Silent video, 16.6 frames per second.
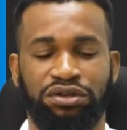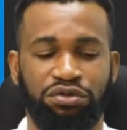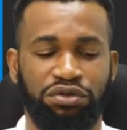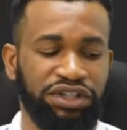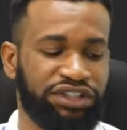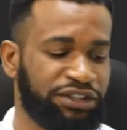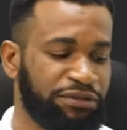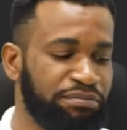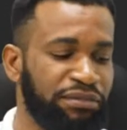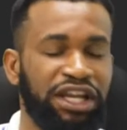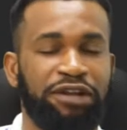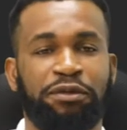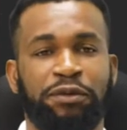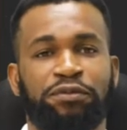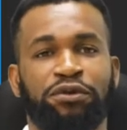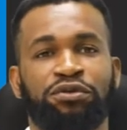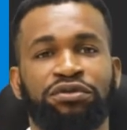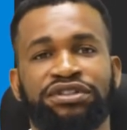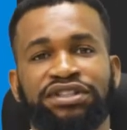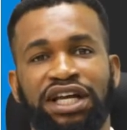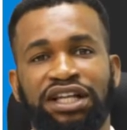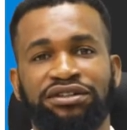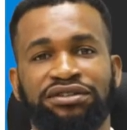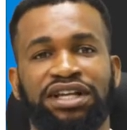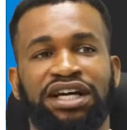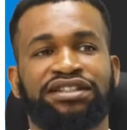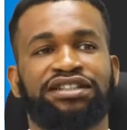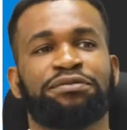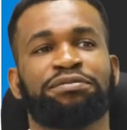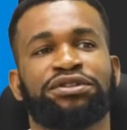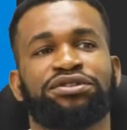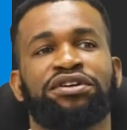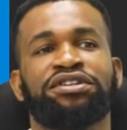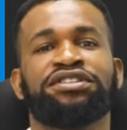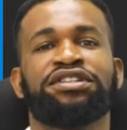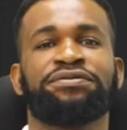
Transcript: which many people will tell you that temperature is